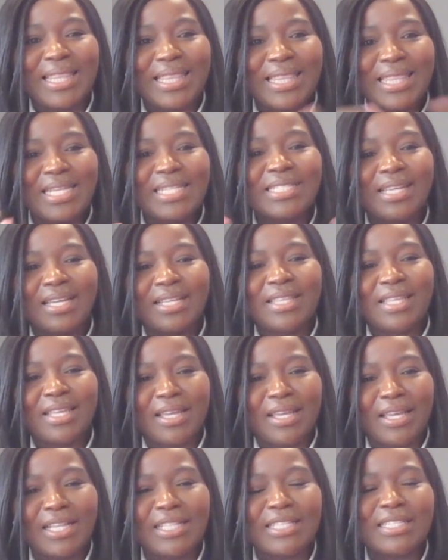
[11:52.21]
These are
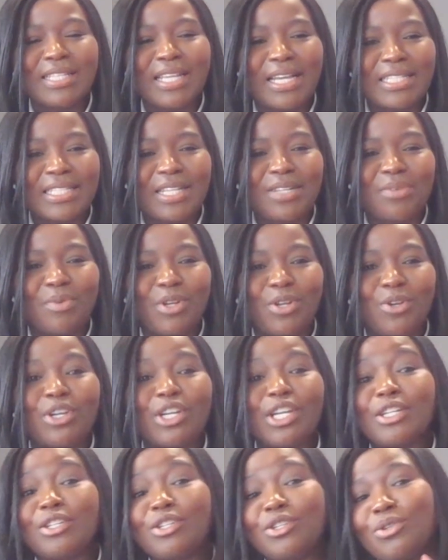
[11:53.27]
the insights that we're
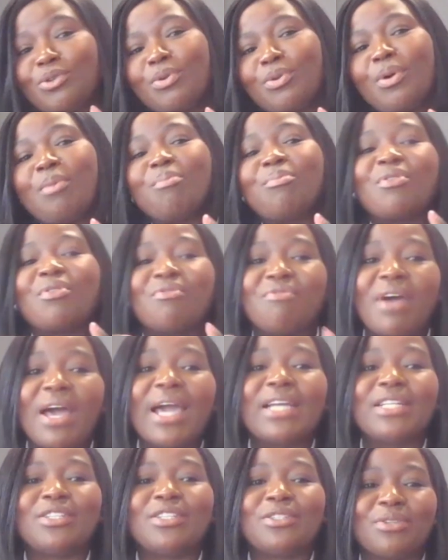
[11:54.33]
looking to
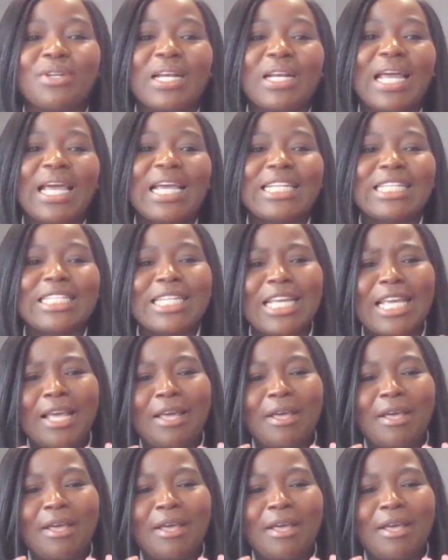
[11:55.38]
provide to clients.